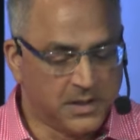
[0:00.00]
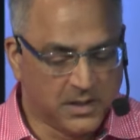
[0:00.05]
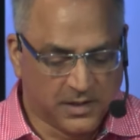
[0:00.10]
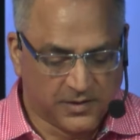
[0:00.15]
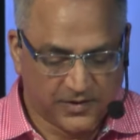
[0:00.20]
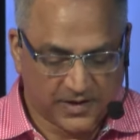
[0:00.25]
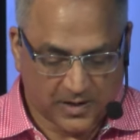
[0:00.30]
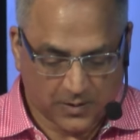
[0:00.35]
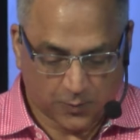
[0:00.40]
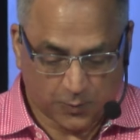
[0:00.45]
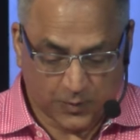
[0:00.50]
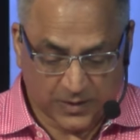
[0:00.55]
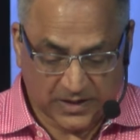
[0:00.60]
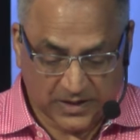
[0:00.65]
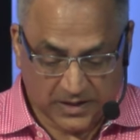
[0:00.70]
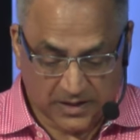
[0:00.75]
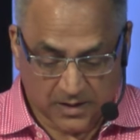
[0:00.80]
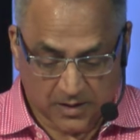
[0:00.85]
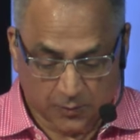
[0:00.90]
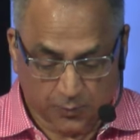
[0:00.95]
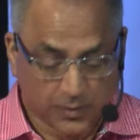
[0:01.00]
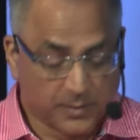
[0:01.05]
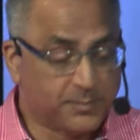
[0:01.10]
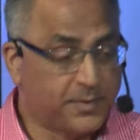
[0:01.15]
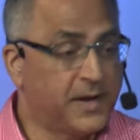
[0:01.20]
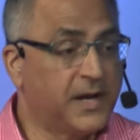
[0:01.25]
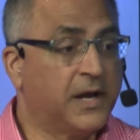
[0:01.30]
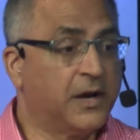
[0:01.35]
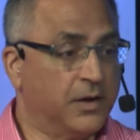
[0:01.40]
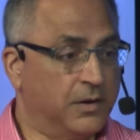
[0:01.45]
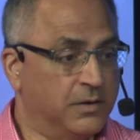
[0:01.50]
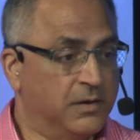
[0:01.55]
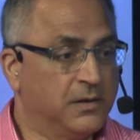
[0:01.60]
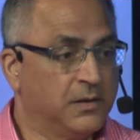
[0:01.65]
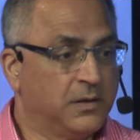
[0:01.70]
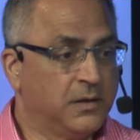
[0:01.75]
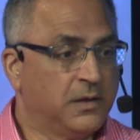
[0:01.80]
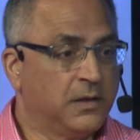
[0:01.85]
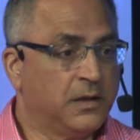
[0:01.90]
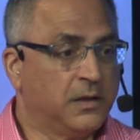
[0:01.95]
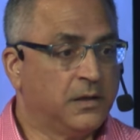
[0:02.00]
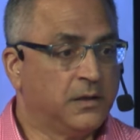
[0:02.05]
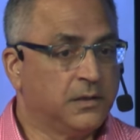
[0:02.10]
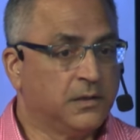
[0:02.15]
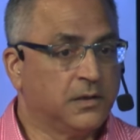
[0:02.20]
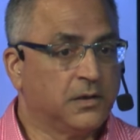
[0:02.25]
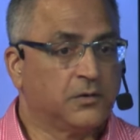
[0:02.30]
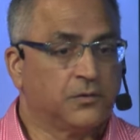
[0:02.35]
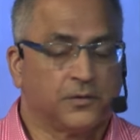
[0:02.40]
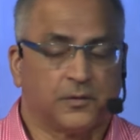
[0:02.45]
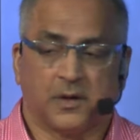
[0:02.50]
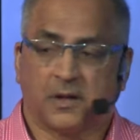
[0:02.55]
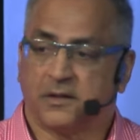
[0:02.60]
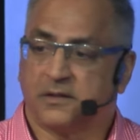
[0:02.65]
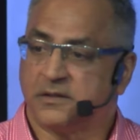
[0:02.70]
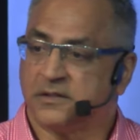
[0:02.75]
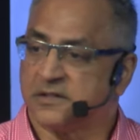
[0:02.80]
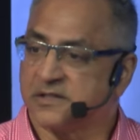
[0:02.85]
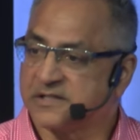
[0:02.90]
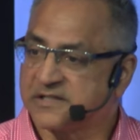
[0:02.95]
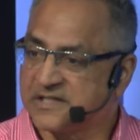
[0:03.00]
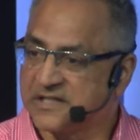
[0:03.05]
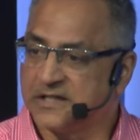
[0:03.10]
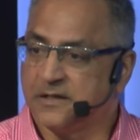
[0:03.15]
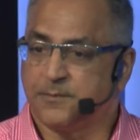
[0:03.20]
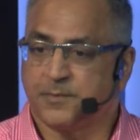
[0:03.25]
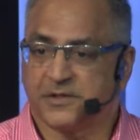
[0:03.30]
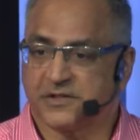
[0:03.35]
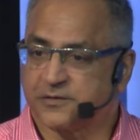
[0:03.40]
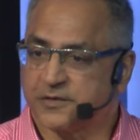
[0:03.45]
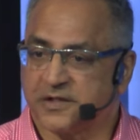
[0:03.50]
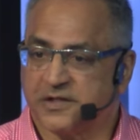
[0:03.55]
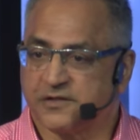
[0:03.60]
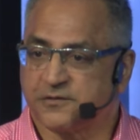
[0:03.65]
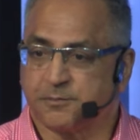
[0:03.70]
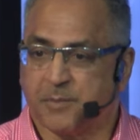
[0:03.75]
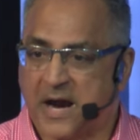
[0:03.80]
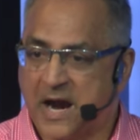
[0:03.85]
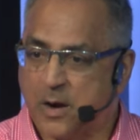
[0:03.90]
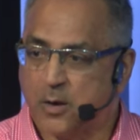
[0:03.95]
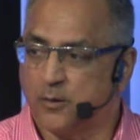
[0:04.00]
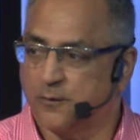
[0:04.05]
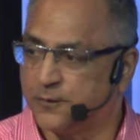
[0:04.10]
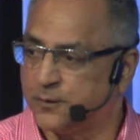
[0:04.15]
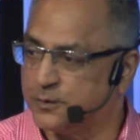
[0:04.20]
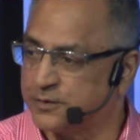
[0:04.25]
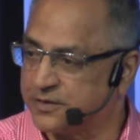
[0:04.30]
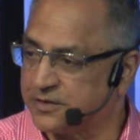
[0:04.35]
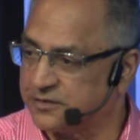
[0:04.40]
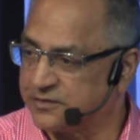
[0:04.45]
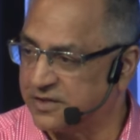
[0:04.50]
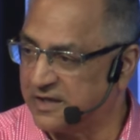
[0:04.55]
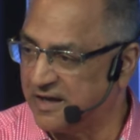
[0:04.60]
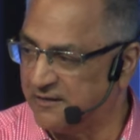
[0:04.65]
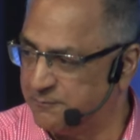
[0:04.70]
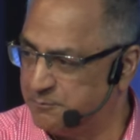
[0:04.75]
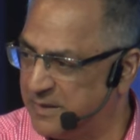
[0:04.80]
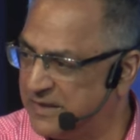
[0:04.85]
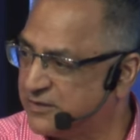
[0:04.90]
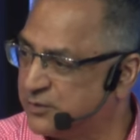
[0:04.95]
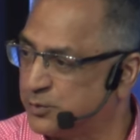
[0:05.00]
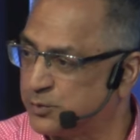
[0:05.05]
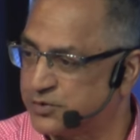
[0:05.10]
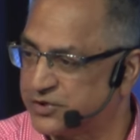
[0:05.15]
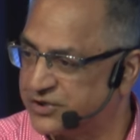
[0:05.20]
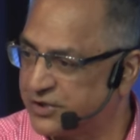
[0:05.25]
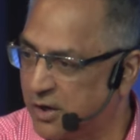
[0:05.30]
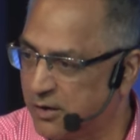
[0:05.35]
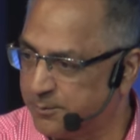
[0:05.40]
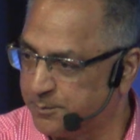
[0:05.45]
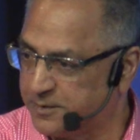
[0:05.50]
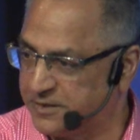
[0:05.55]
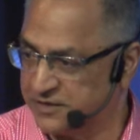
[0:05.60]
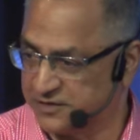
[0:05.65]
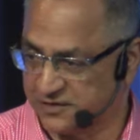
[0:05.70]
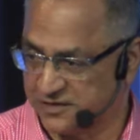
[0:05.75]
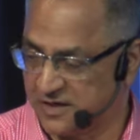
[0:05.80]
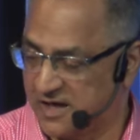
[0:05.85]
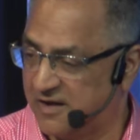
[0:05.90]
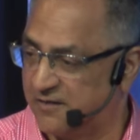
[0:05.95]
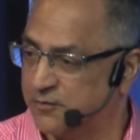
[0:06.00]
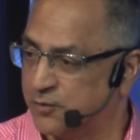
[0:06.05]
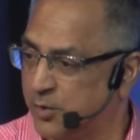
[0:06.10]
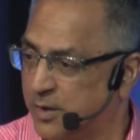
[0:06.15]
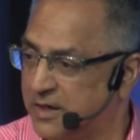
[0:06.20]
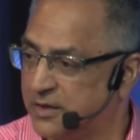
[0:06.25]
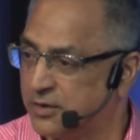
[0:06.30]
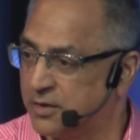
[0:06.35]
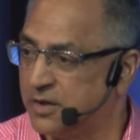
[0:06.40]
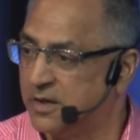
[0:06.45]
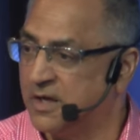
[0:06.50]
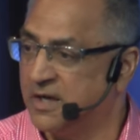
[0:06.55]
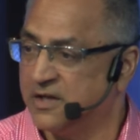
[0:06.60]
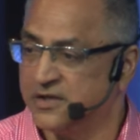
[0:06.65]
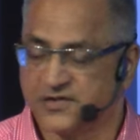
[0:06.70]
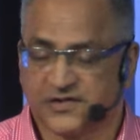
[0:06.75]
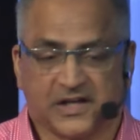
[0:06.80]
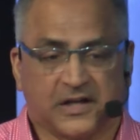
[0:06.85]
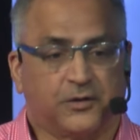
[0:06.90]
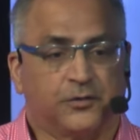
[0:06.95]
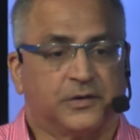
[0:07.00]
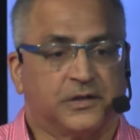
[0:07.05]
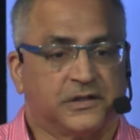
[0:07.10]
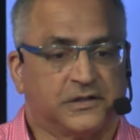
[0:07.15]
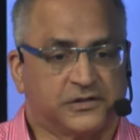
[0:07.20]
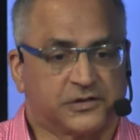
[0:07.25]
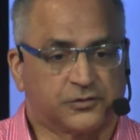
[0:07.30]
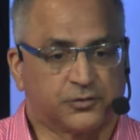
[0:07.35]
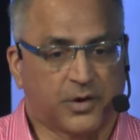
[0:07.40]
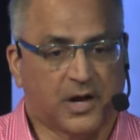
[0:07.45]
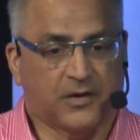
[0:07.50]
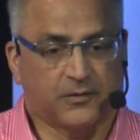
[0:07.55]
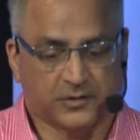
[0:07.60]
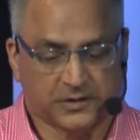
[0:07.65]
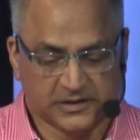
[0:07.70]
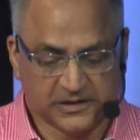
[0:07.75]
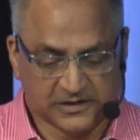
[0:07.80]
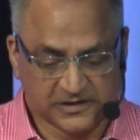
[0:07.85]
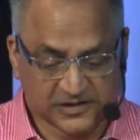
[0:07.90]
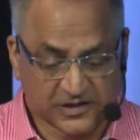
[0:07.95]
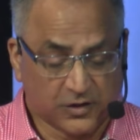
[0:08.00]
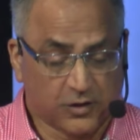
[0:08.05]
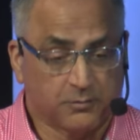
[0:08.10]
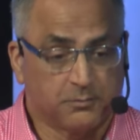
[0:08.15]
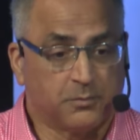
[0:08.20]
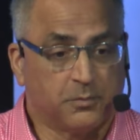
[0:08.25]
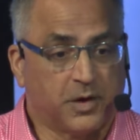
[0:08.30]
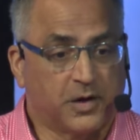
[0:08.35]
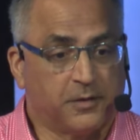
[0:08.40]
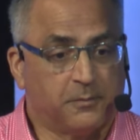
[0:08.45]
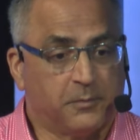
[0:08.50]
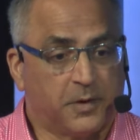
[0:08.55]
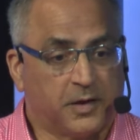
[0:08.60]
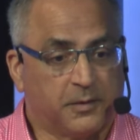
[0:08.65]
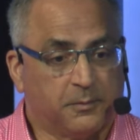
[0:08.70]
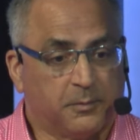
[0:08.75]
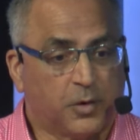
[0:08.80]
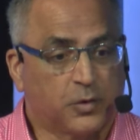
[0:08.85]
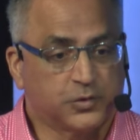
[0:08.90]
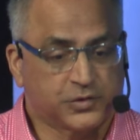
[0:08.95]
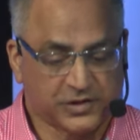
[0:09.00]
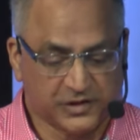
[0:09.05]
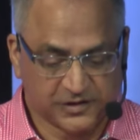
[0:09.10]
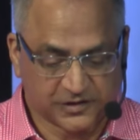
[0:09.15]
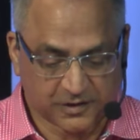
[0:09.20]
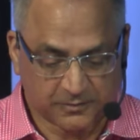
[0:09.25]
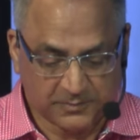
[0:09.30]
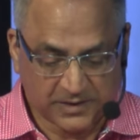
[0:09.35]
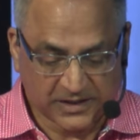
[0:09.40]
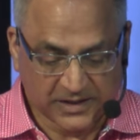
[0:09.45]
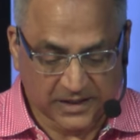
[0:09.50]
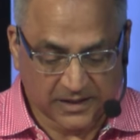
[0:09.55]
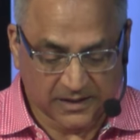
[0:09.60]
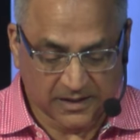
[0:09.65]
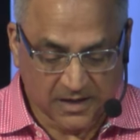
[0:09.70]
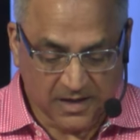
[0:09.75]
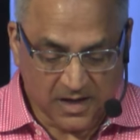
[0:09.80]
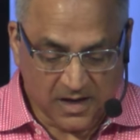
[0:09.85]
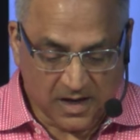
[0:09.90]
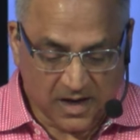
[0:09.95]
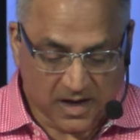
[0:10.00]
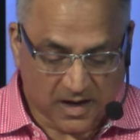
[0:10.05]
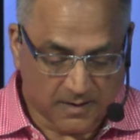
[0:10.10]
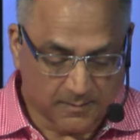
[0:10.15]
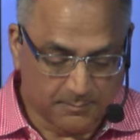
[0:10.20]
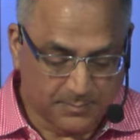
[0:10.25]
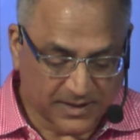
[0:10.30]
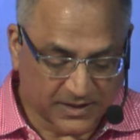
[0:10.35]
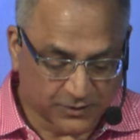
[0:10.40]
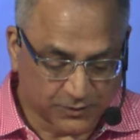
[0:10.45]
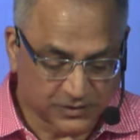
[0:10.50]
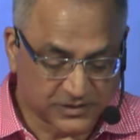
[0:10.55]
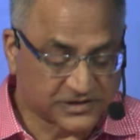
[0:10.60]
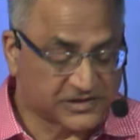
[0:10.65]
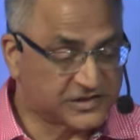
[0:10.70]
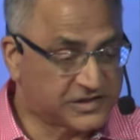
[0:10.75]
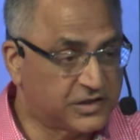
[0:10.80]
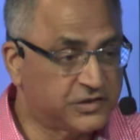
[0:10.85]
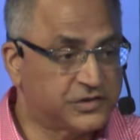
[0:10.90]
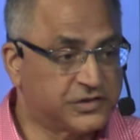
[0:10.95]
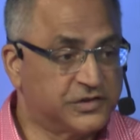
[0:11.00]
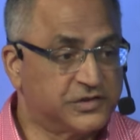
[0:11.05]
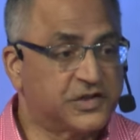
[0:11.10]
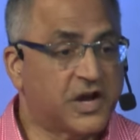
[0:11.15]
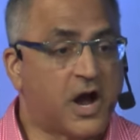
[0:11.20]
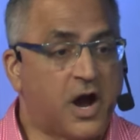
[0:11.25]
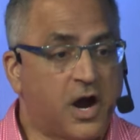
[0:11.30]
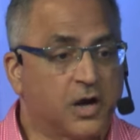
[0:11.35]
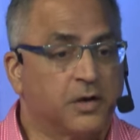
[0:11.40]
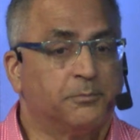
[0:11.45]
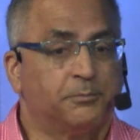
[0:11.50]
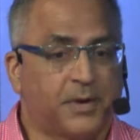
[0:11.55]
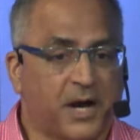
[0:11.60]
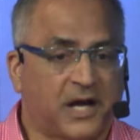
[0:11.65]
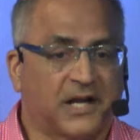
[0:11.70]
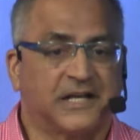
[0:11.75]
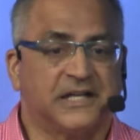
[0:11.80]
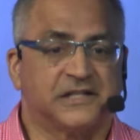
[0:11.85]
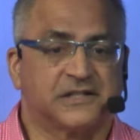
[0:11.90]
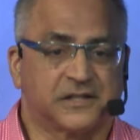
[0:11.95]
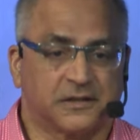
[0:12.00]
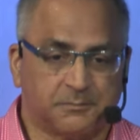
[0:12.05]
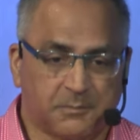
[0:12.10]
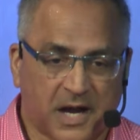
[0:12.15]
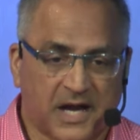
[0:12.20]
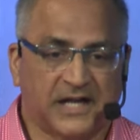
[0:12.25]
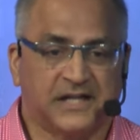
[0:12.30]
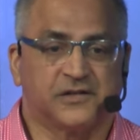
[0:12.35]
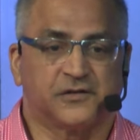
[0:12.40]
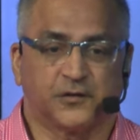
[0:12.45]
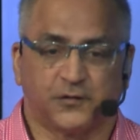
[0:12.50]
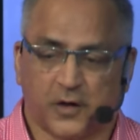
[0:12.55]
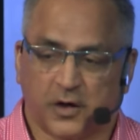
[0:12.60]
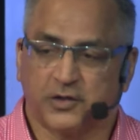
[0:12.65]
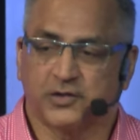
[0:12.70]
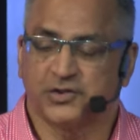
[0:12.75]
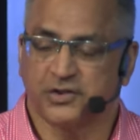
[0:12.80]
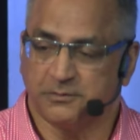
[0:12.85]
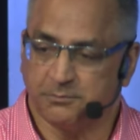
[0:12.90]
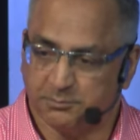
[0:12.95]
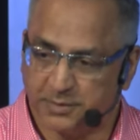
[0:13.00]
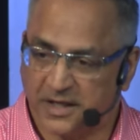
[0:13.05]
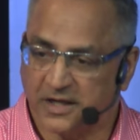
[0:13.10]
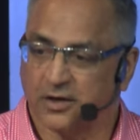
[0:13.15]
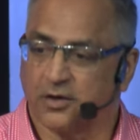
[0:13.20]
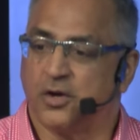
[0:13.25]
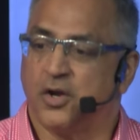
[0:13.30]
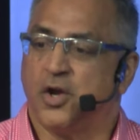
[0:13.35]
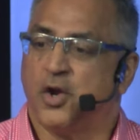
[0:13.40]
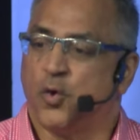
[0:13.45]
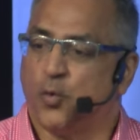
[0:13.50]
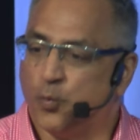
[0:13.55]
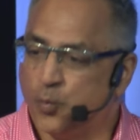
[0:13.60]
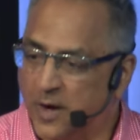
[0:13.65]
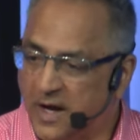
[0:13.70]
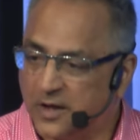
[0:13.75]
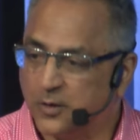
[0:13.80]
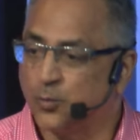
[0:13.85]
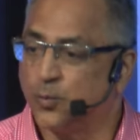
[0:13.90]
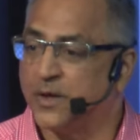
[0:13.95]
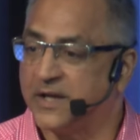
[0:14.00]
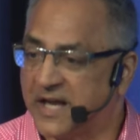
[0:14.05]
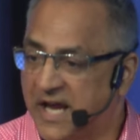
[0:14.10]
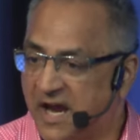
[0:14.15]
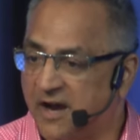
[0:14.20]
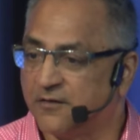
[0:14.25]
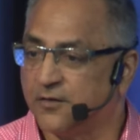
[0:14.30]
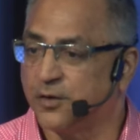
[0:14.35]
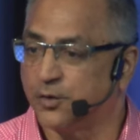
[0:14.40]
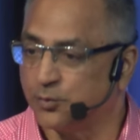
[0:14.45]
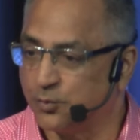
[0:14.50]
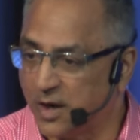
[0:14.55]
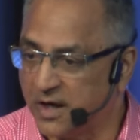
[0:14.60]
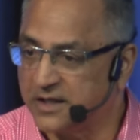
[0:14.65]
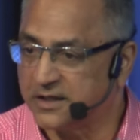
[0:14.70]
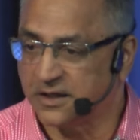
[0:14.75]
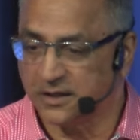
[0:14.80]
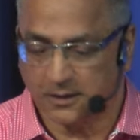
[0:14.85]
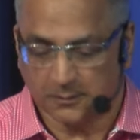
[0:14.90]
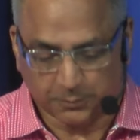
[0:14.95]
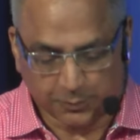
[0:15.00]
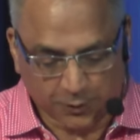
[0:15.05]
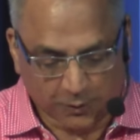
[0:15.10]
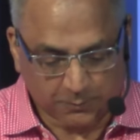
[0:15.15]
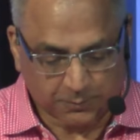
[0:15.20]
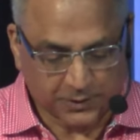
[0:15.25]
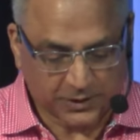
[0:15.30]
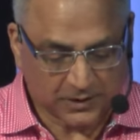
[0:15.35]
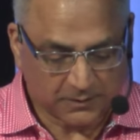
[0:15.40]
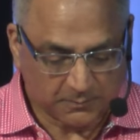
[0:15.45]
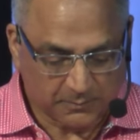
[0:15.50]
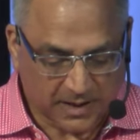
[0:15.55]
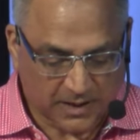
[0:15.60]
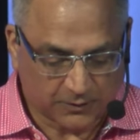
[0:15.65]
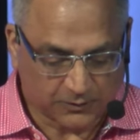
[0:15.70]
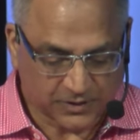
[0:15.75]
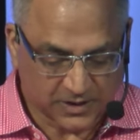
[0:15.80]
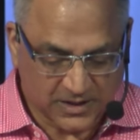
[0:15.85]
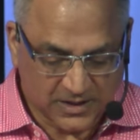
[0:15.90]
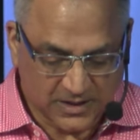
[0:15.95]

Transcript: that we repair. You know, uh, sleep is, is powerful to, to have mental sharpness, to have greater centered and groundedness in our emotions and making uh, better decisions. Our bodies and minds function better when we have the right and appropriate amount